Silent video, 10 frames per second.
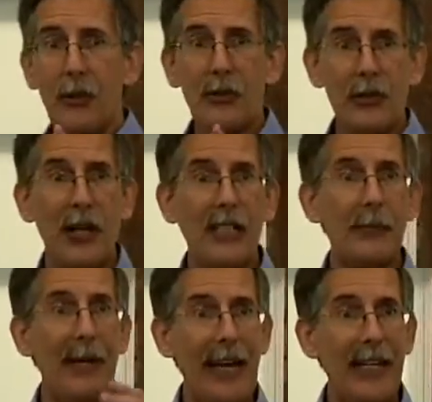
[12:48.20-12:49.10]
two
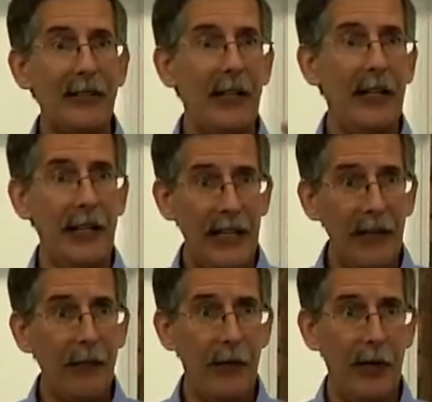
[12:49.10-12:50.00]
sons, Manasseh and
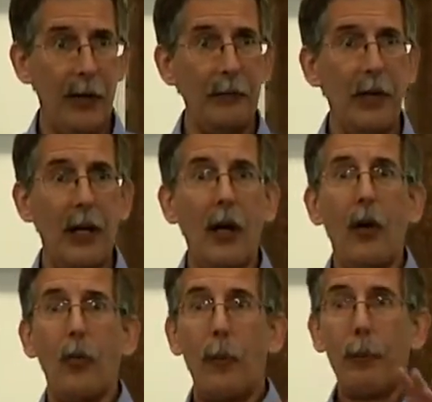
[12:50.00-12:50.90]
Ephraim,
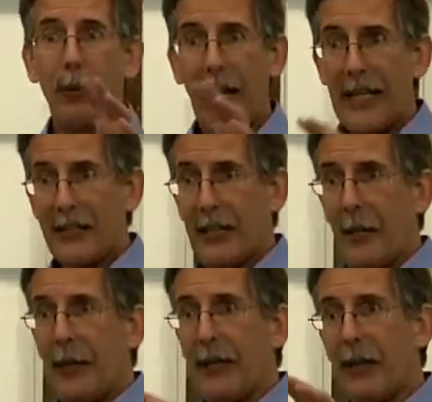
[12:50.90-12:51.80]
replace
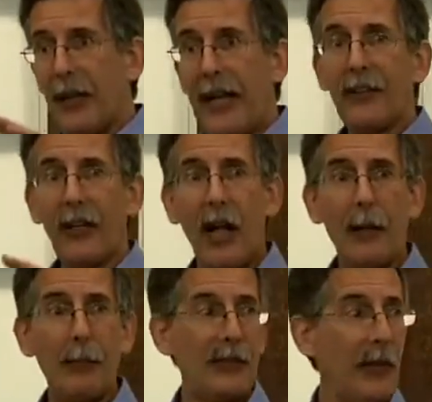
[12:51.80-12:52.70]
him in the land
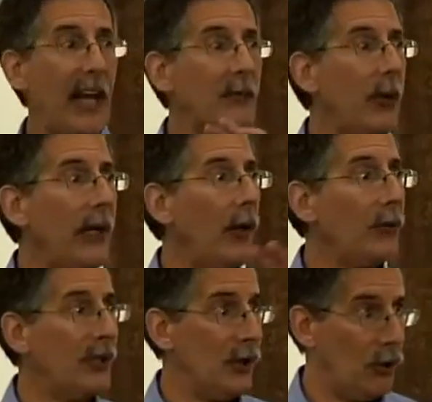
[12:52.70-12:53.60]
allotment. So that's why you
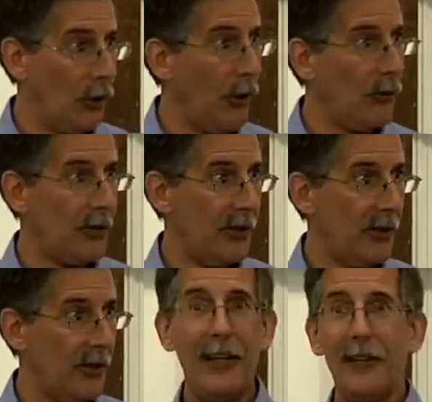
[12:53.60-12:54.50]
don't see
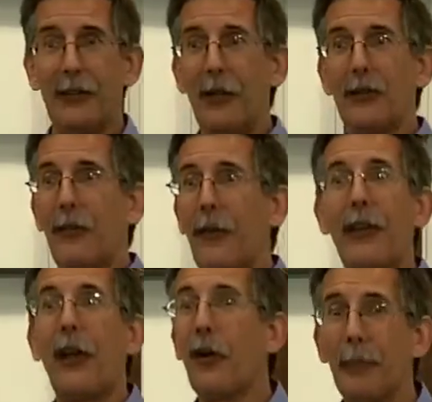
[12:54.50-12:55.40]
Joseph, Joseph
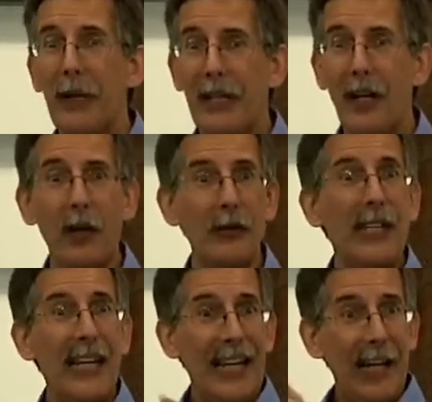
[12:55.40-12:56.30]
with the coat of many
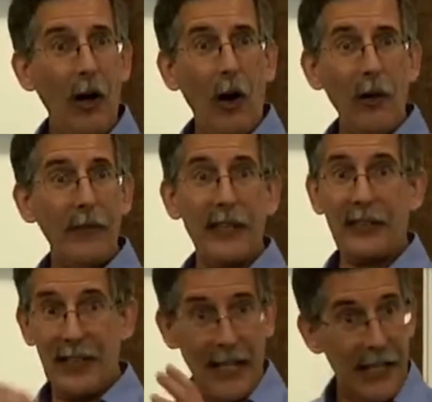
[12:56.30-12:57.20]
colors, in all of
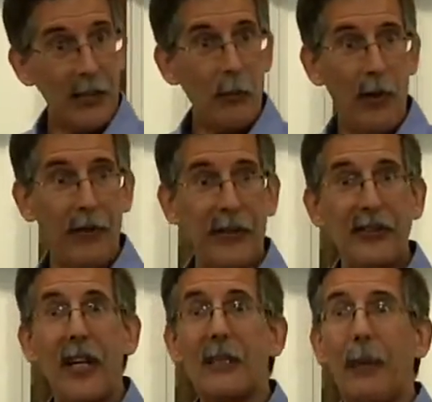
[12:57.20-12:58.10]
this. Yeah, he's one of the
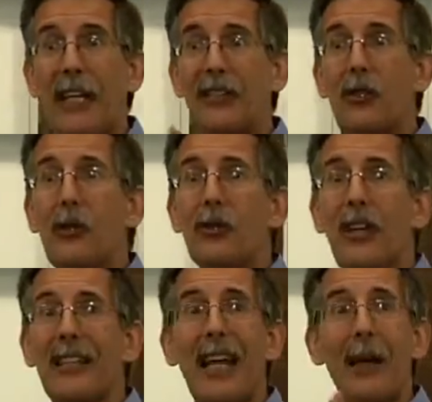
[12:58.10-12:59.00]
sons, but his two
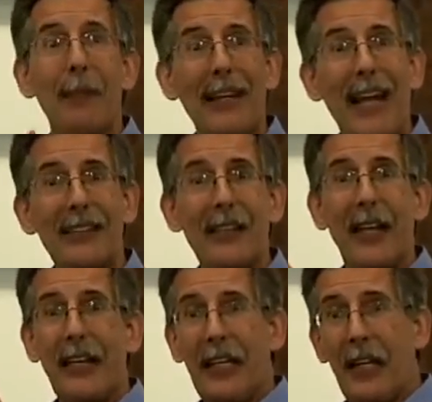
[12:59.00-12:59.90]
sons,
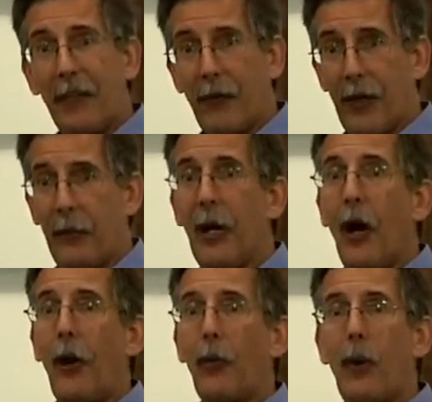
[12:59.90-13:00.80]
Manasseh and Ephraim,
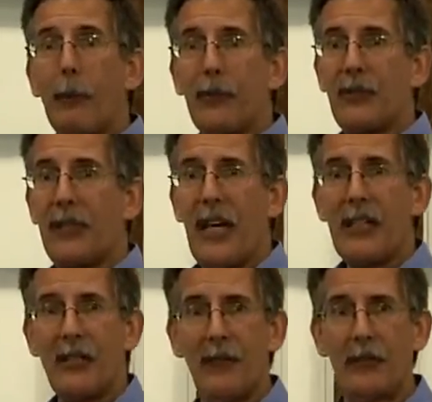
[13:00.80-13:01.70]
are the
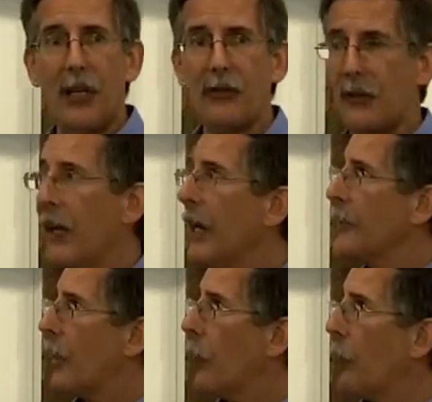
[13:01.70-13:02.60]
representation of Joseph.
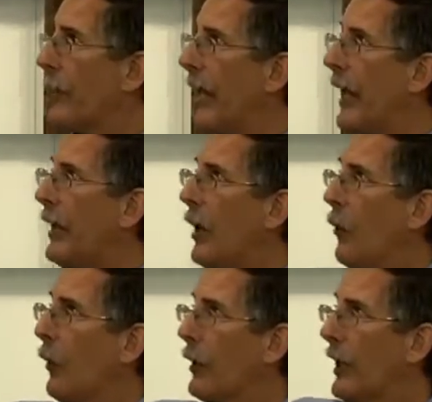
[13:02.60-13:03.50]
So when they
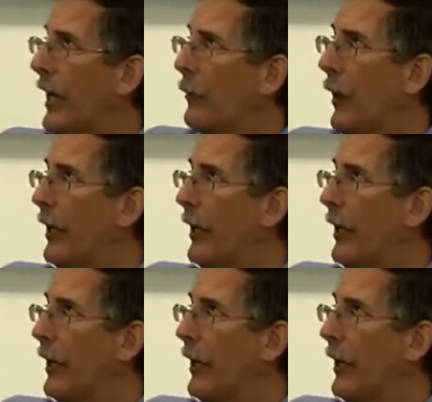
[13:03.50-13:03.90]
were getting